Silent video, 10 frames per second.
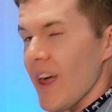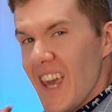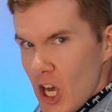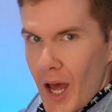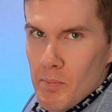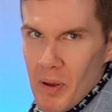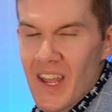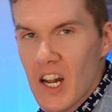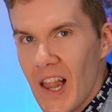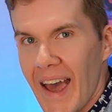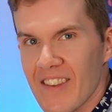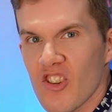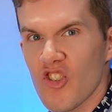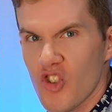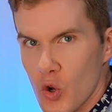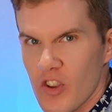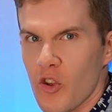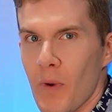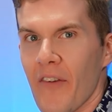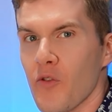he got penalized as soon as the
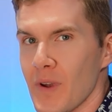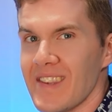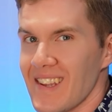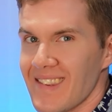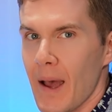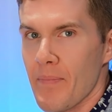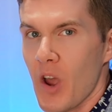referee did something,